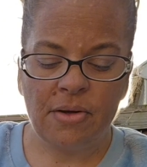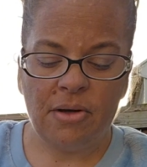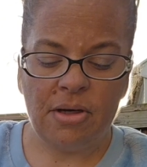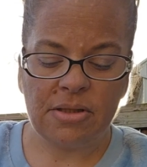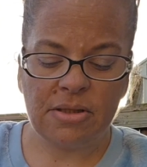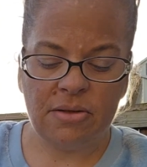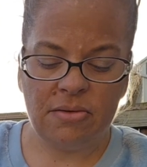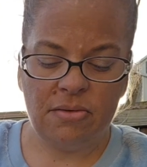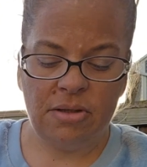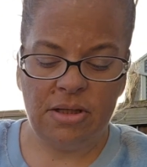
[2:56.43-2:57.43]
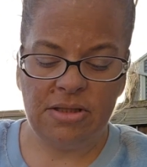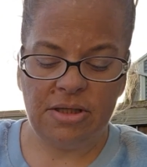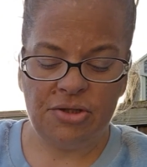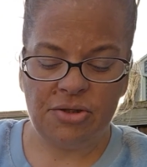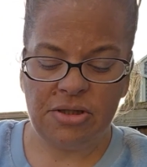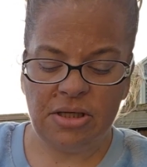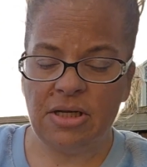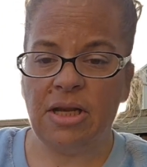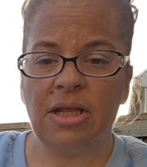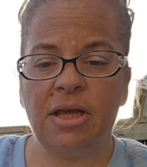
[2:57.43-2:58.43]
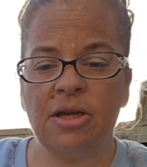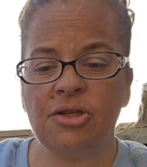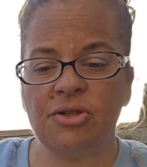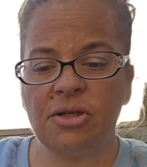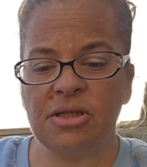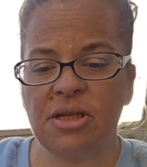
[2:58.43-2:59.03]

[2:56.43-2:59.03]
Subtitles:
also is interested in any extras